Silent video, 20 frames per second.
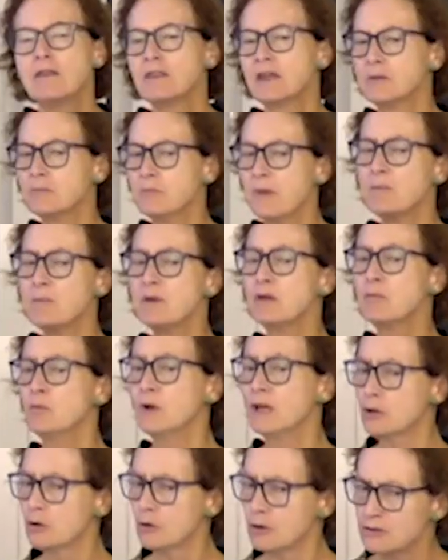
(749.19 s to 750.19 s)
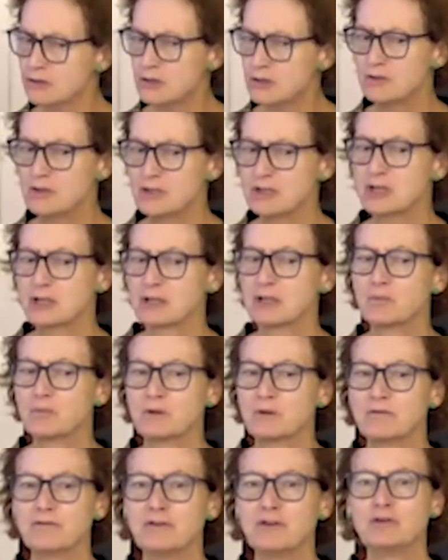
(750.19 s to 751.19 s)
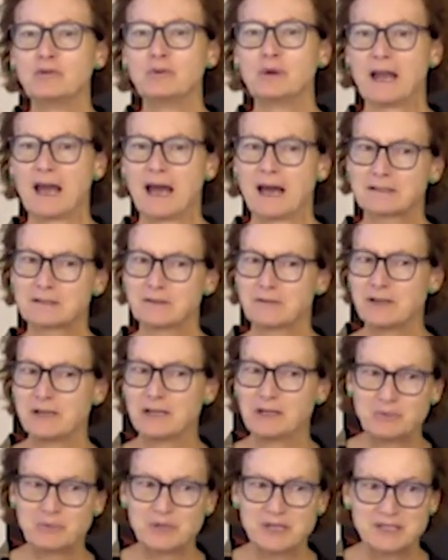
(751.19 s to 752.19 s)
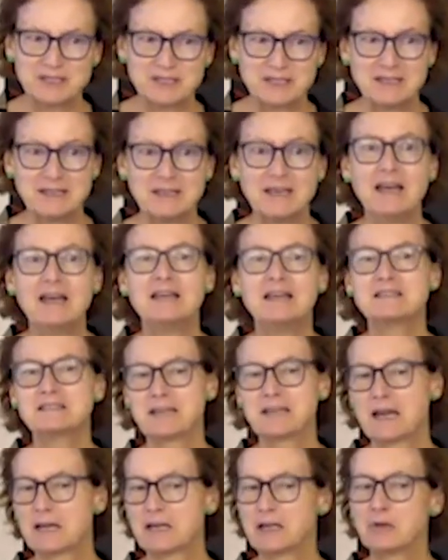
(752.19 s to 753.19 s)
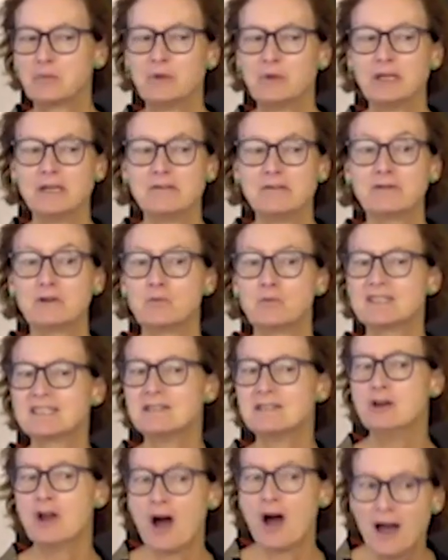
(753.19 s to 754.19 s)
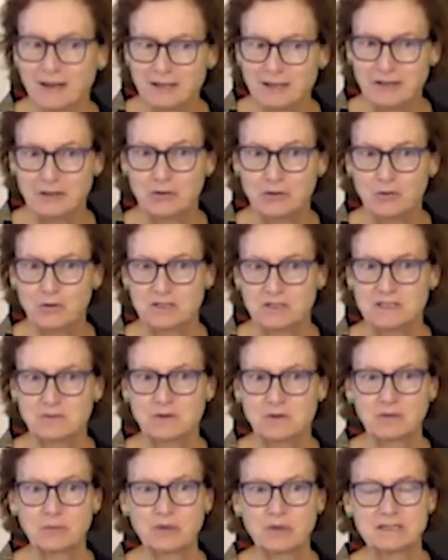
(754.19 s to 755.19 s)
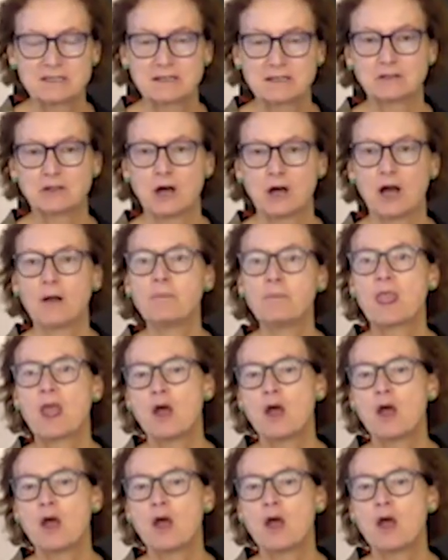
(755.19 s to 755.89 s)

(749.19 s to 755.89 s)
that maybe we could judicially review an act of the NPC Standing Committee if it was not in accordance with the Basic Law.